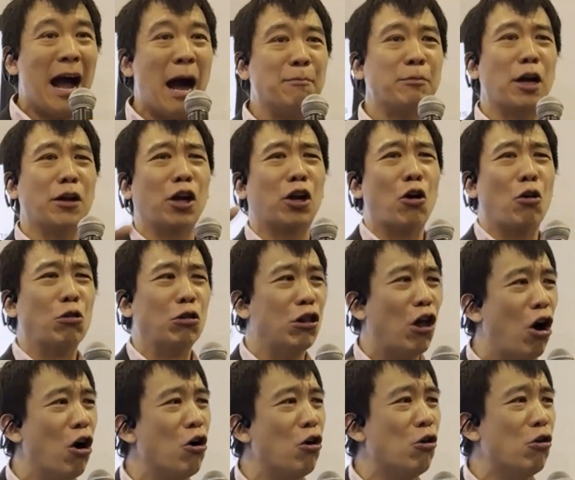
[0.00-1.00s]
I'm gonna go
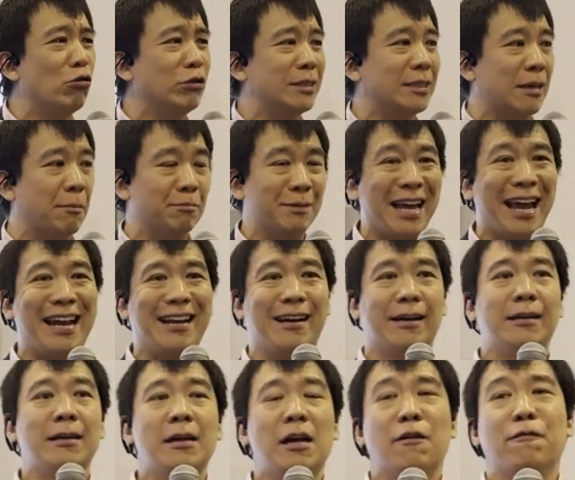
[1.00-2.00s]
load some
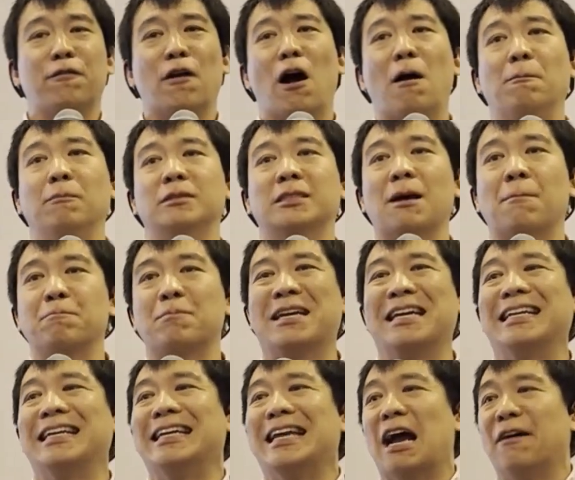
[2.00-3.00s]
data from some
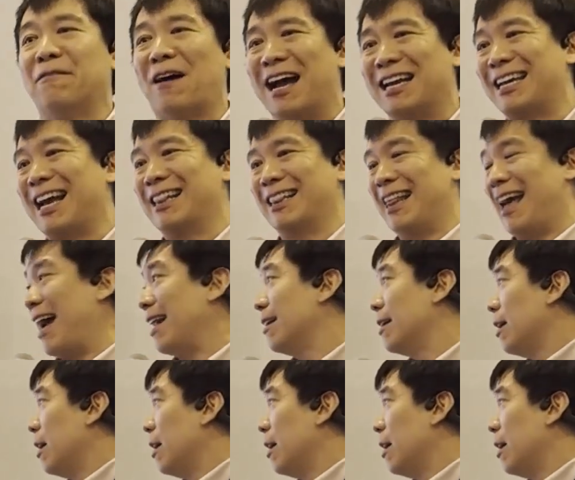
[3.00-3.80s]
PDF, I get that.